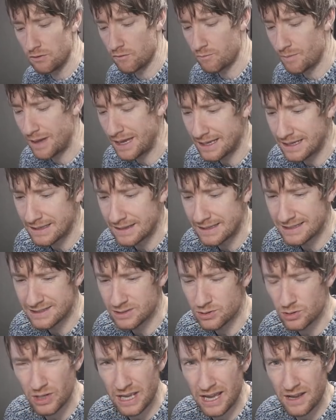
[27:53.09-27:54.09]
of making
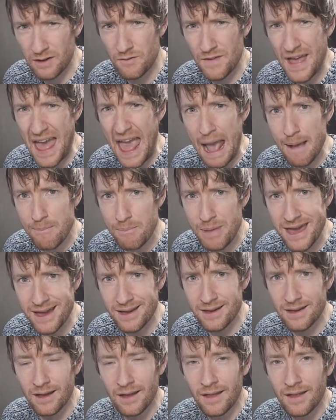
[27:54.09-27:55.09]
this kind of
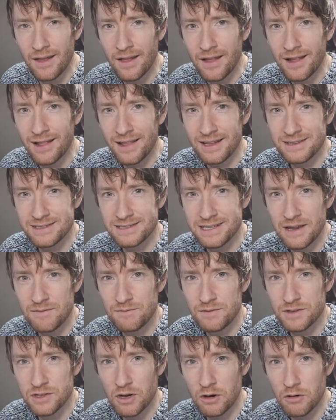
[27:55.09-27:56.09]
epic landscape
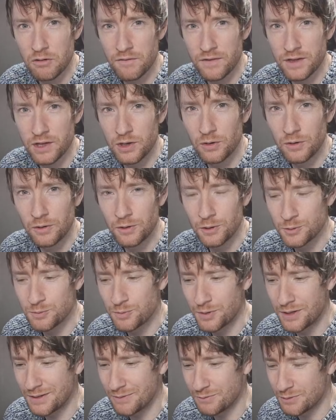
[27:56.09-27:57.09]
photography course.
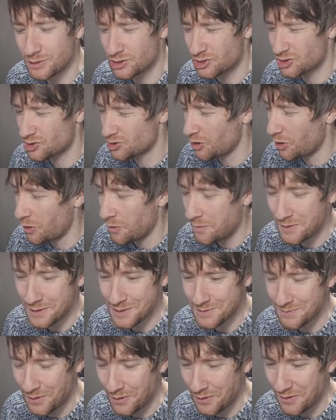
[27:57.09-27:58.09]
But it was so
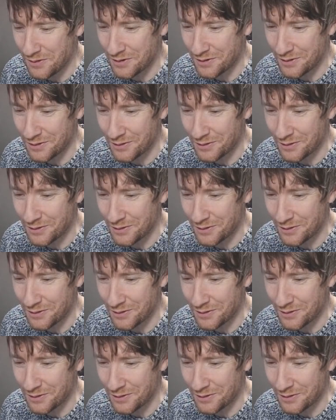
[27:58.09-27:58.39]
much more than a